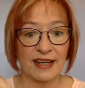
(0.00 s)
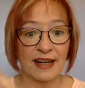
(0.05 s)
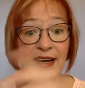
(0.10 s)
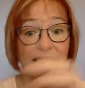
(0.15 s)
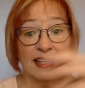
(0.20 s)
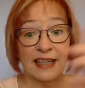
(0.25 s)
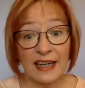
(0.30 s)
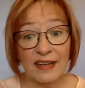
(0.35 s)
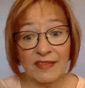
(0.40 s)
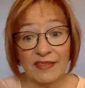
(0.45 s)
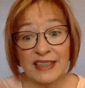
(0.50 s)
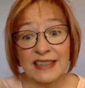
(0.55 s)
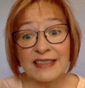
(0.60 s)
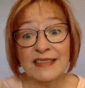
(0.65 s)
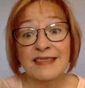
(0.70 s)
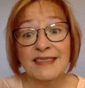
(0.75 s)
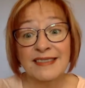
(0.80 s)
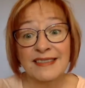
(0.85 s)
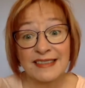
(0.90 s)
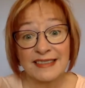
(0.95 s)
I have an
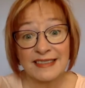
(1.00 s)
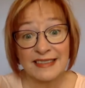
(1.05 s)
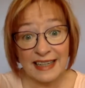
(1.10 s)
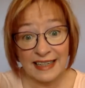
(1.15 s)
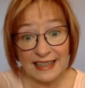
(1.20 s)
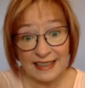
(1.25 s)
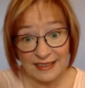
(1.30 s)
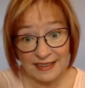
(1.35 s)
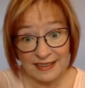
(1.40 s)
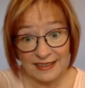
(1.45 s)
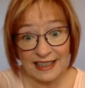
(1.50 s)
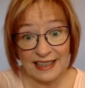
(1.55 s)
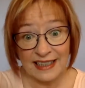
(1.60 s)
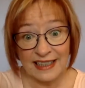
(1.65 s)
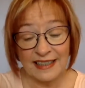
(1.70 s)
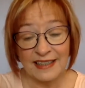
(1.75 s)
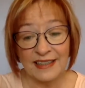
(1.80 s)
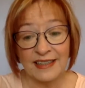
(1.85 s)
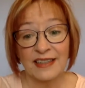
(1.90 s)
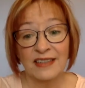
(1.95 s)

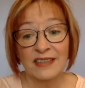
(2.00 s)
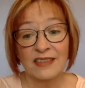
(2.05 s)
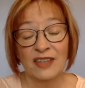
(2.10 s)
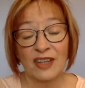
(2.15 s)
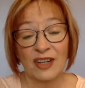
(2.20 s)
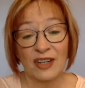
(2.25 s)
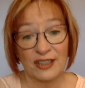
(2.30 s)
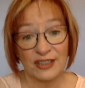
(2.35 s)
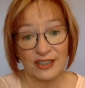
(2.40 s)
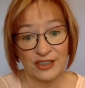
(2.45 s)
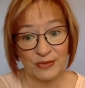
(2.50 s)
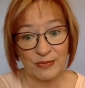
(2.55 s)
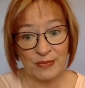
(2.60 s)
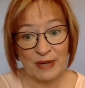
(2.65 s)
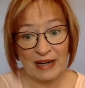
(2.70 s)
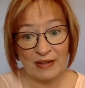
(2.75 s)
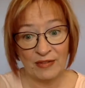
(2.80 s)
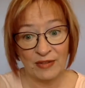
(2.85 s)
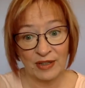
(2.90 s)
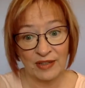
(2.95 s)
insanely large
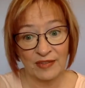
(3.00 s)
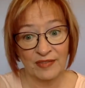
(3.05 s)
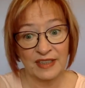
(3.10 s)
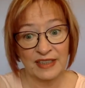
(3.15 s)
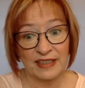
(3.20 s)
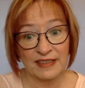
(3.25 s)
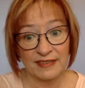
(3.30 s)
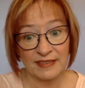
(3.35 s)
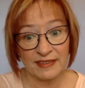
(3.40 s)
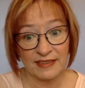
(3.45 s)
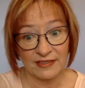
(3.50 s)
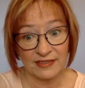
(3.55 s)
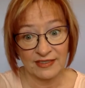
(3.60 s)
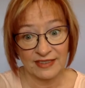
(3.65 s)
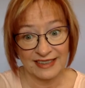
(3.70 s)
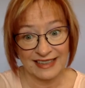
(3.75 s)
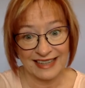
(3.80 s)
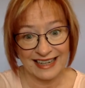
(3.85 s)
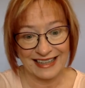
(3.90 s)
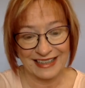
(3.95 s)
amount of these little
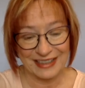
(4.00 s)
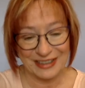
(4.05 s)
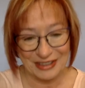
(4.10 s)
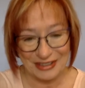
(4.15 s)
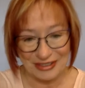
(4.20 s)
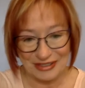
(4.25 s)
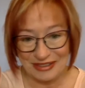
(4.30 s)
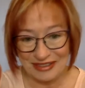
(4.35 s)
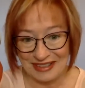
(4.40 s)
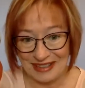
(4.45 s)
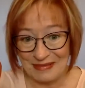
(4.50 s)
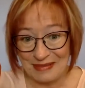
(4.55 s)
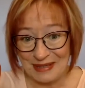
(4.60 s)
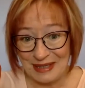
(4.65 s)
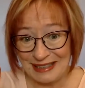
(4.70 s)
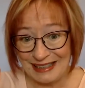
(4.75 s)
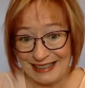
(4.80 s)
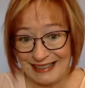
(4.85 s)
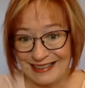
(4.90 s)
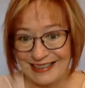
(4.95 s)
statues, let me
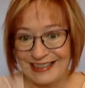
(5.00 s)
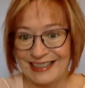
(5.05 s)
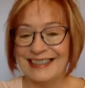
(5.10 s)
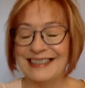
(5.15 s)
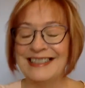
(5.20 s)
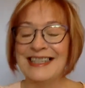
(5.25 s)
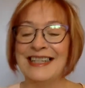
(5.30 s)
tell you.